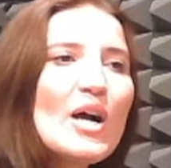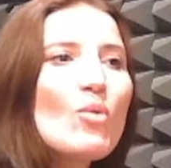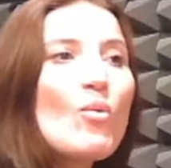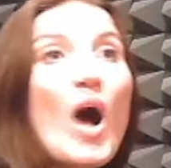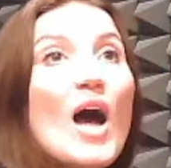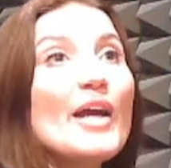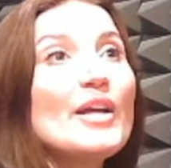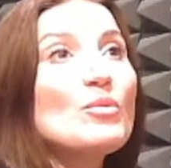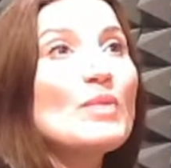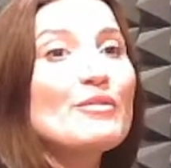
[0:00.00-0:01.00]

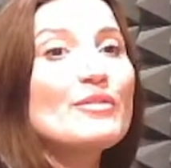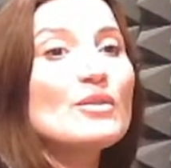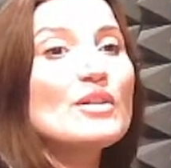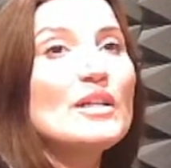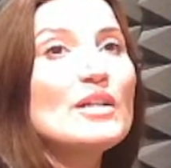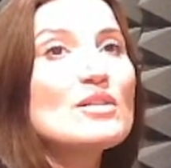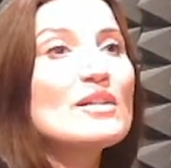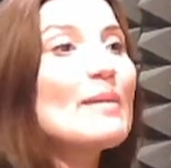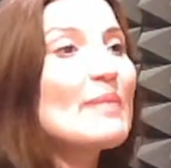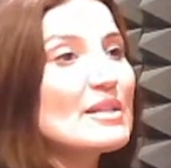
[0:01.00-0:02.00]
why we feel the need to
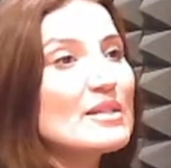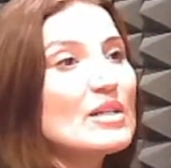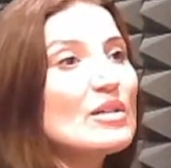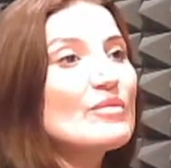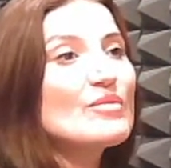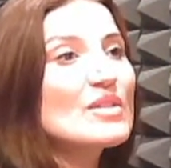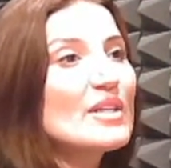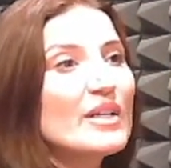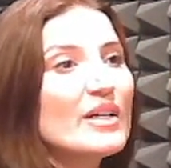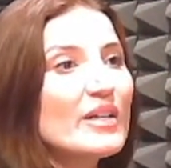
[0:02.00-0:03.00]
numb ourselves
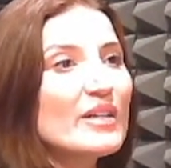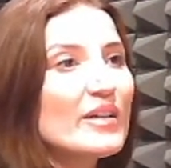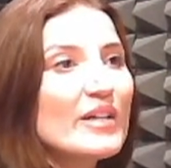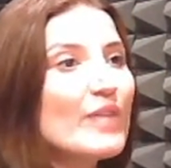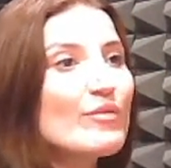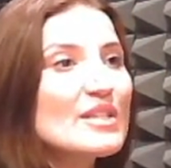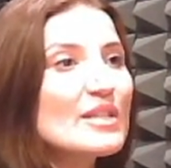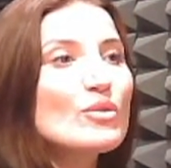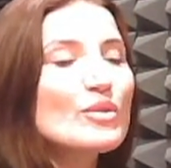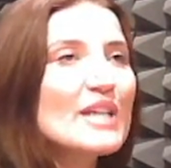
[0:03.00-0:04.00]
every
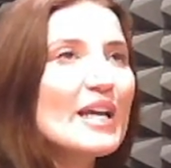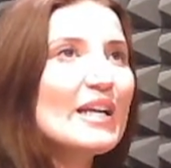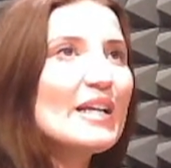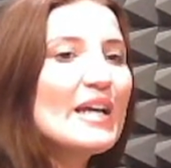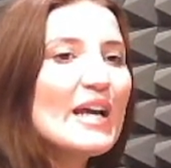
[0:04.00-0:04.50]
single day.